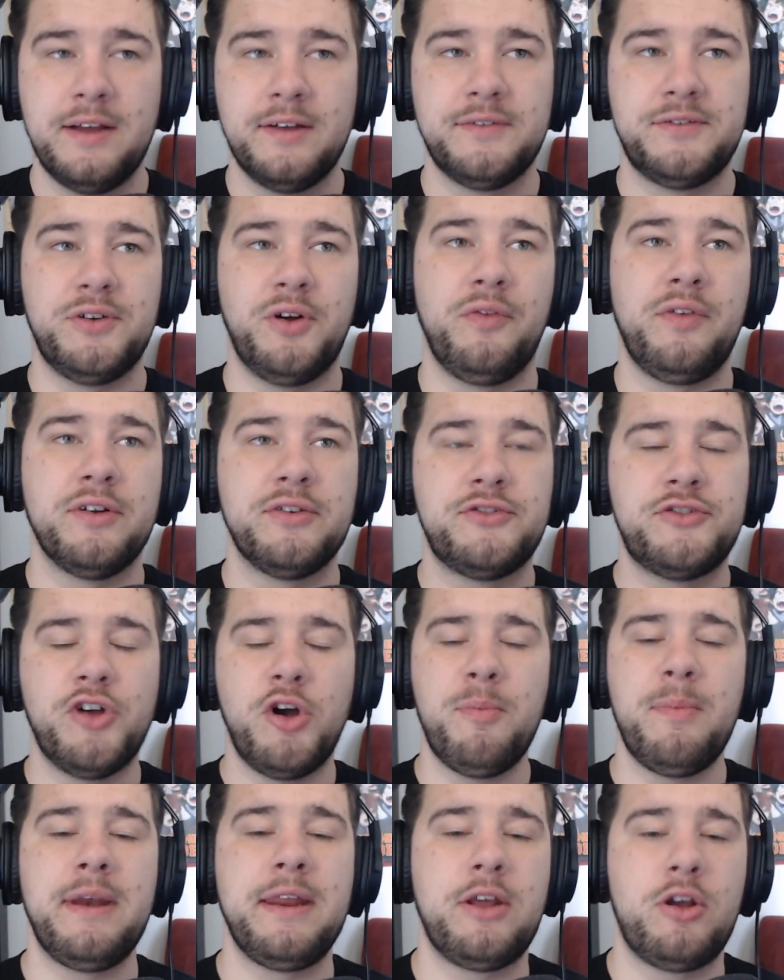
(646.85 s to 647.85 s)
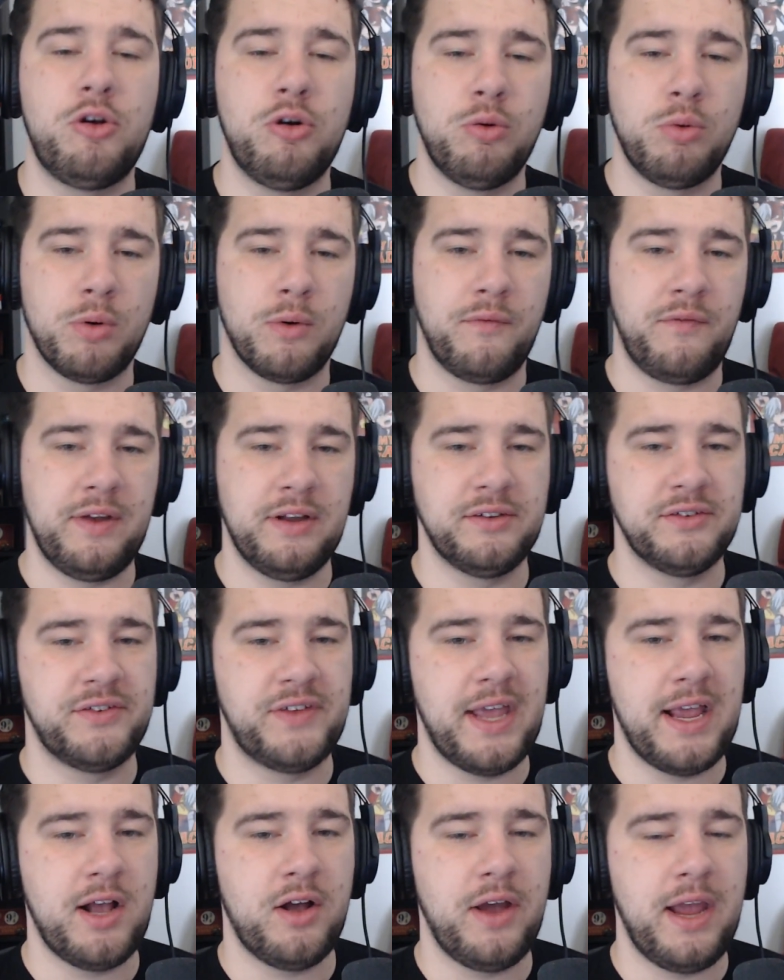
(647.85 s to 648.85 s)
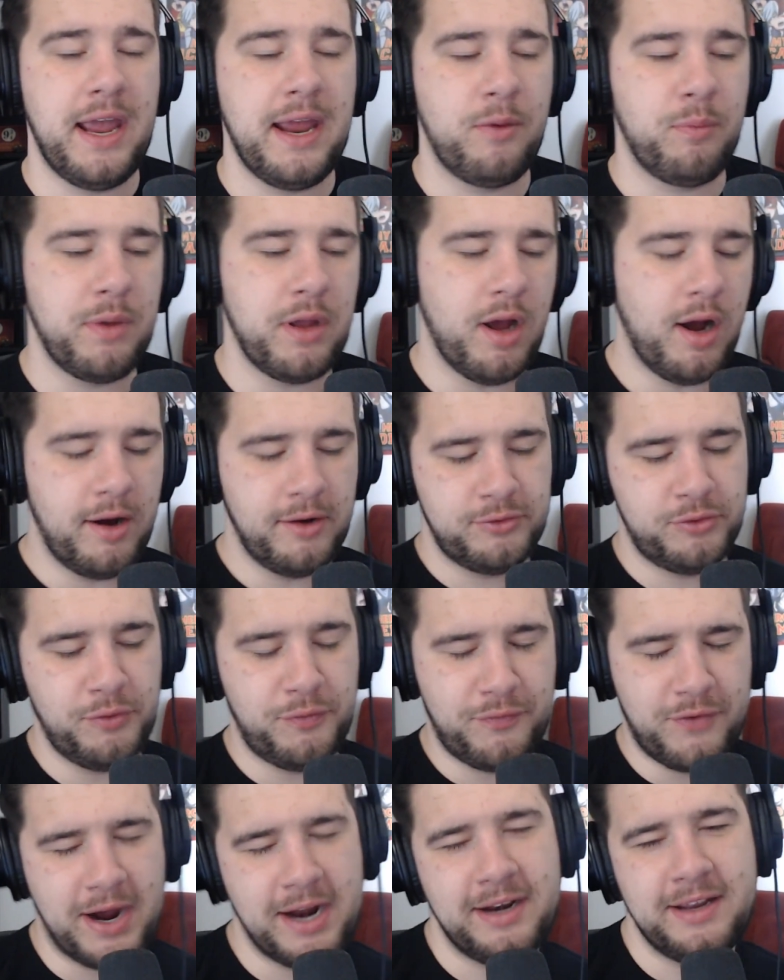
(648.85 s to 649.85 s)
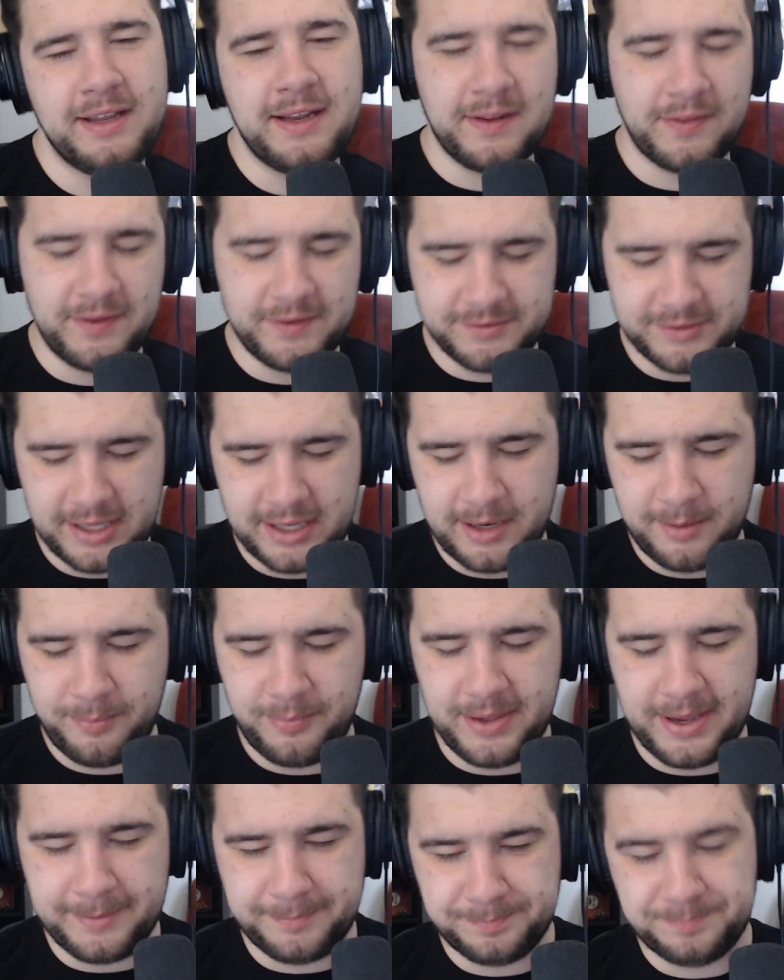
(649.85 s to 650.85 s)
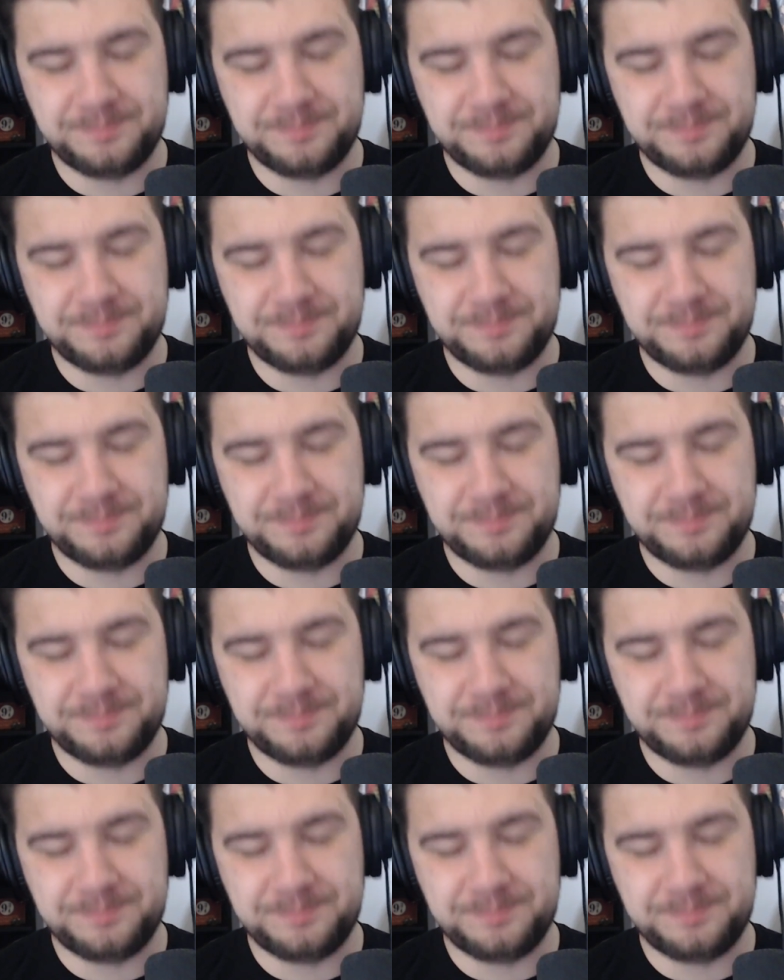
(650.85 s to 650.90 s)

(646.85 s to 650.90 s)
So there's so many cool reveals there, and we also finally get the setup that